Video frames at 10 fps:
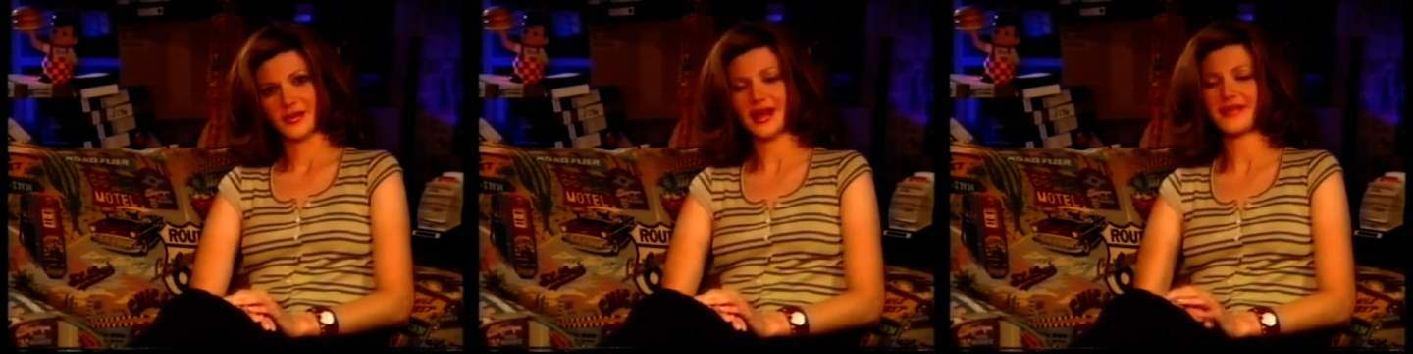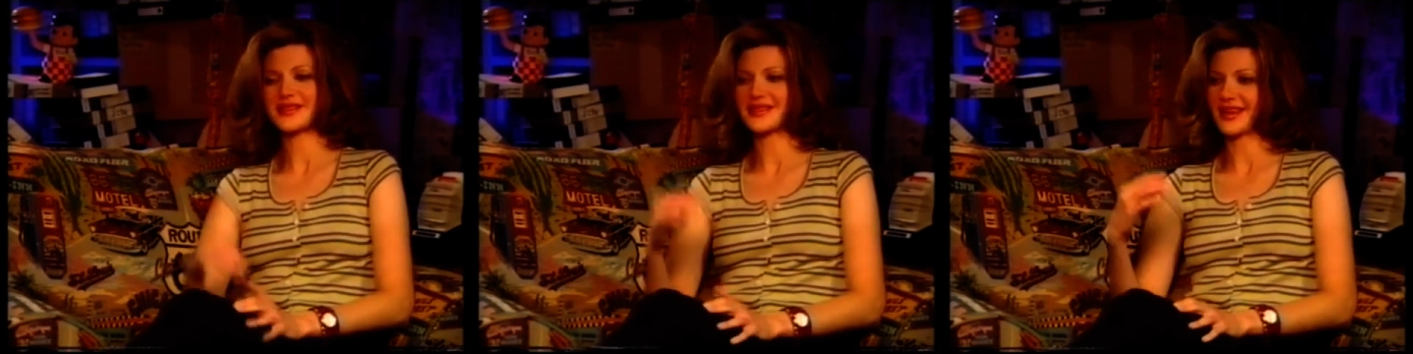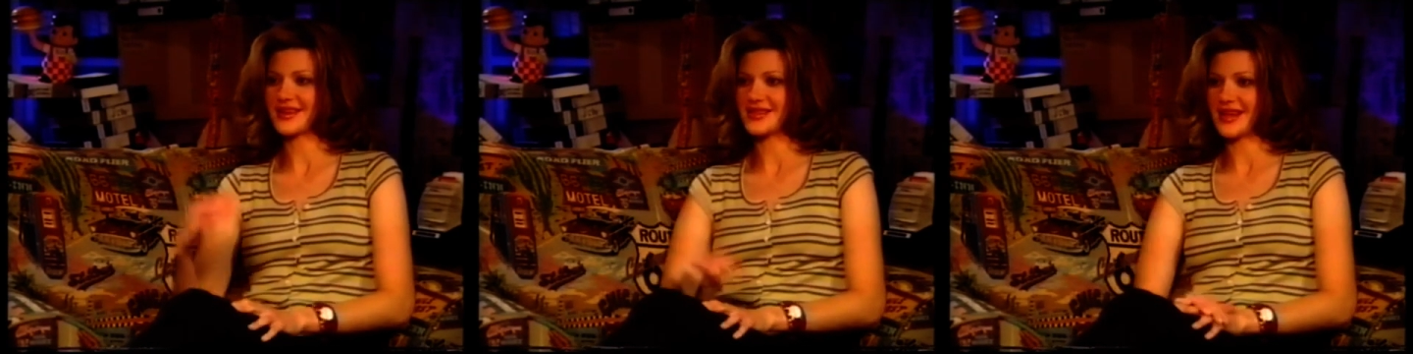We have this thing
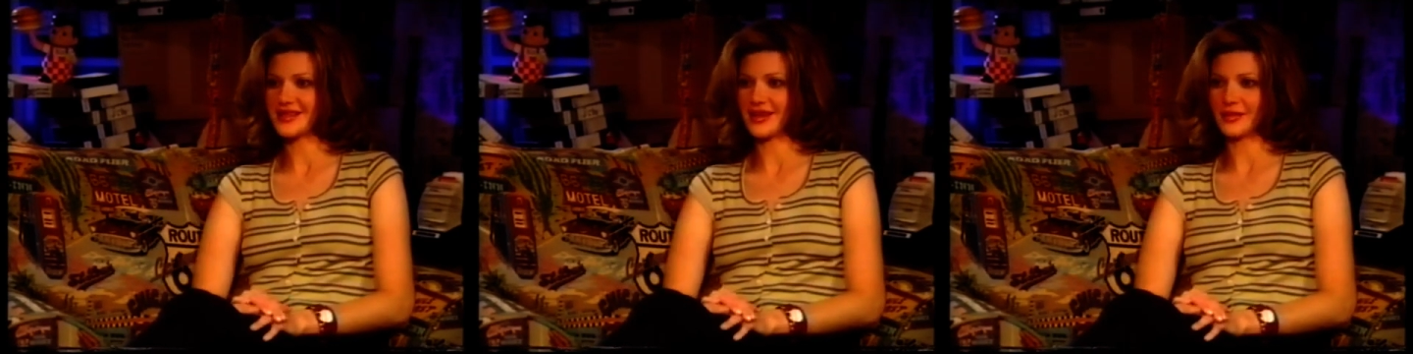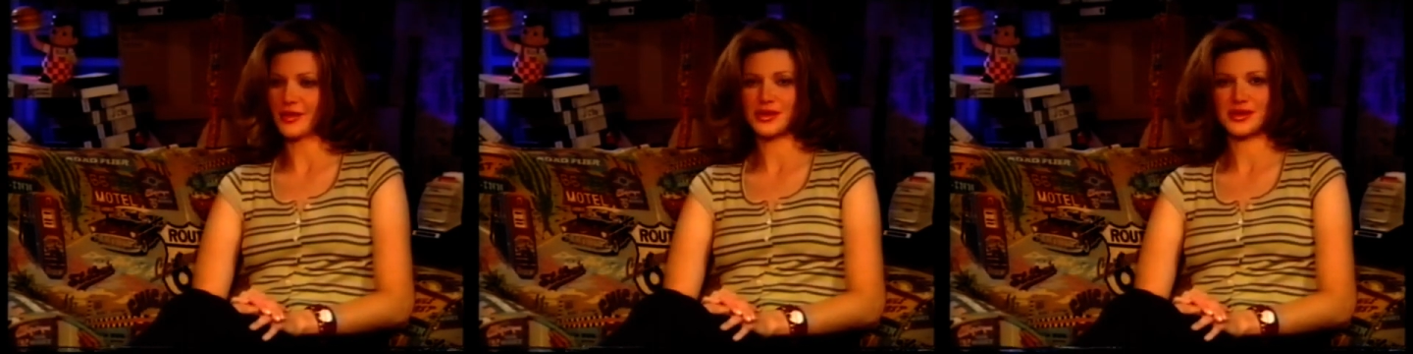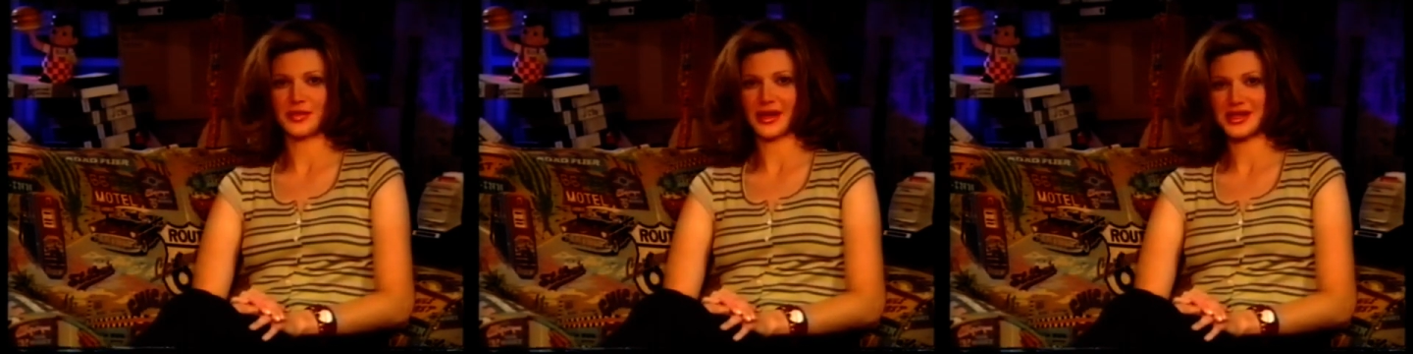in the States called
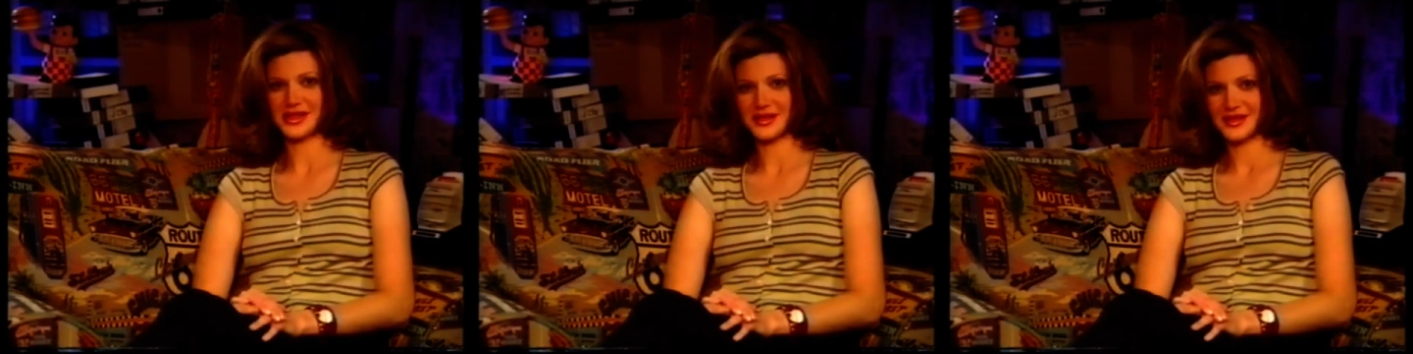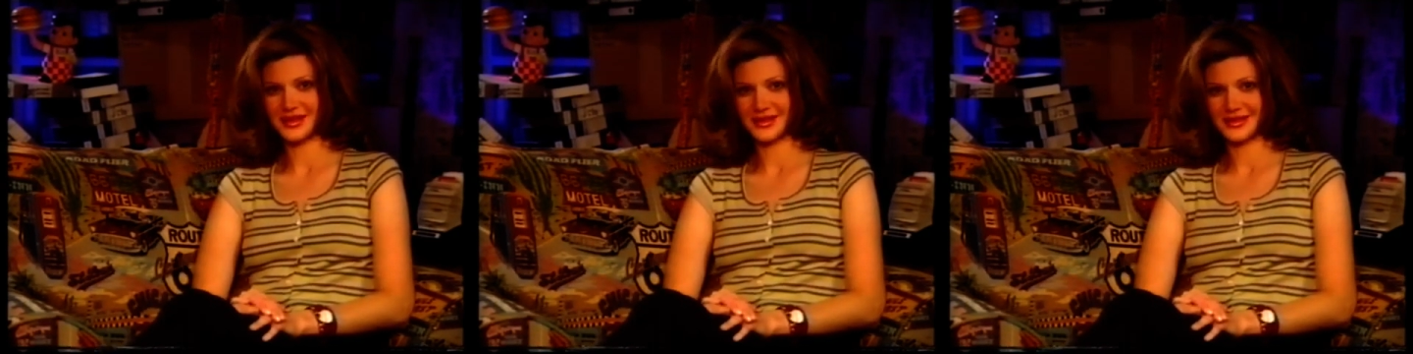motion pictures.